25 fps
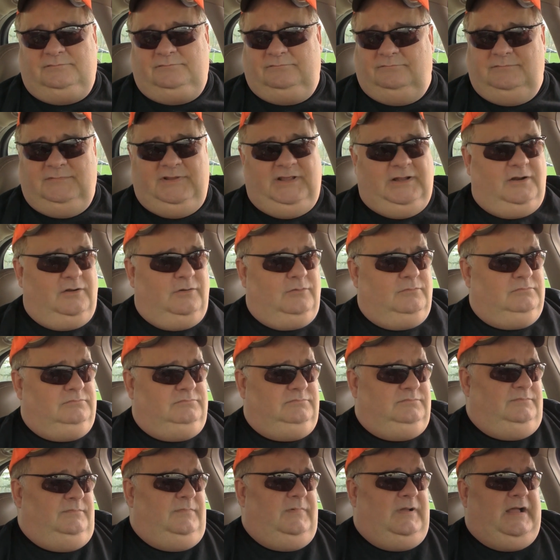
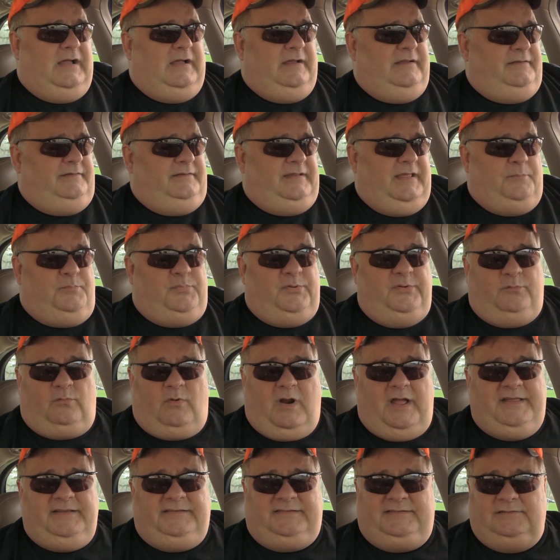they put
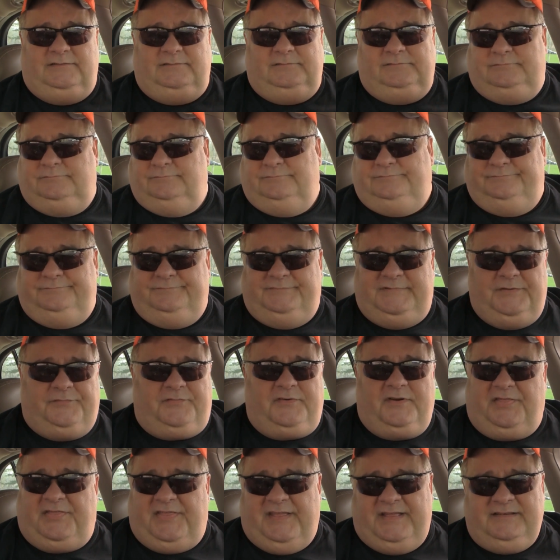rice and
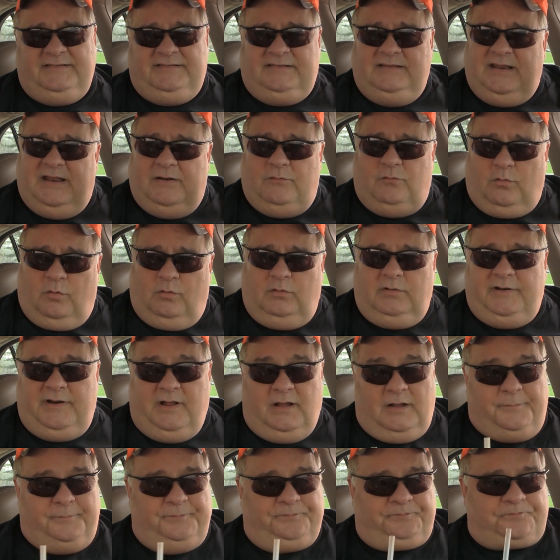different things in. They roll it
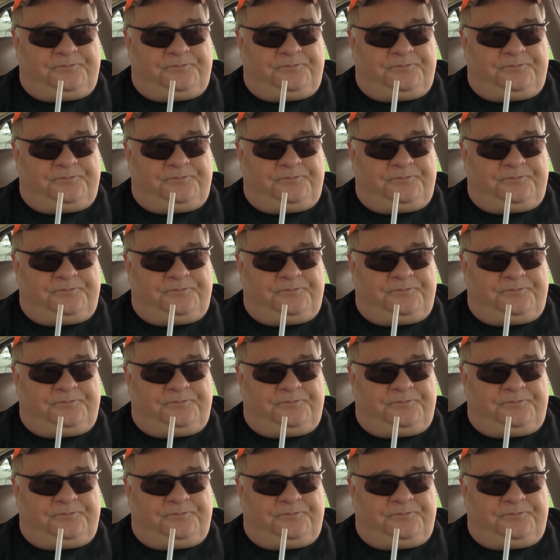up.